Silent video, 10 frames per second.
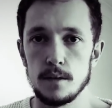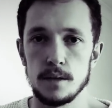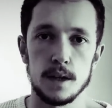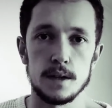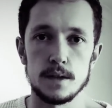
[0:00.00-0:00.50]

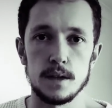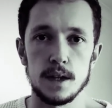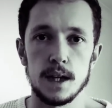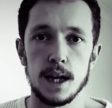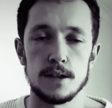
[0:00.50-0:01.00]
things and
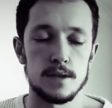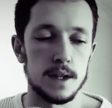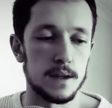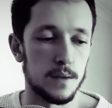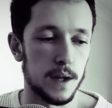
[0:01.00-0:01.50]
think
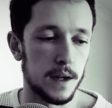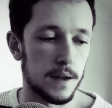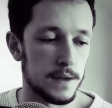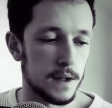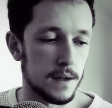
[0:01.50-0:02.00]
laterally and all that kind
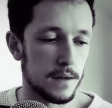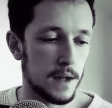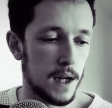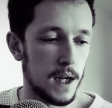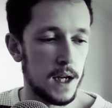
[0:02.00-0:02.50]
of stuff.
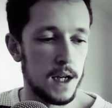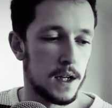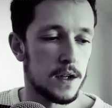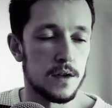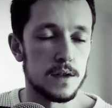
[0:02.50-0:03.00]

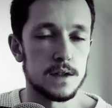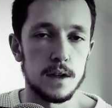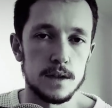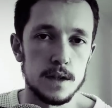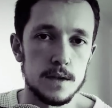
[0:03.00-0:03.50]
You can
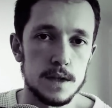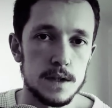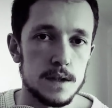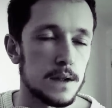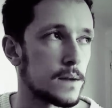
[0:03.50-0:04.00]
start to use
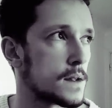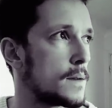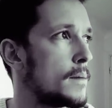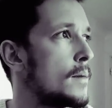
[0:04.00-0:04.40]
these skills.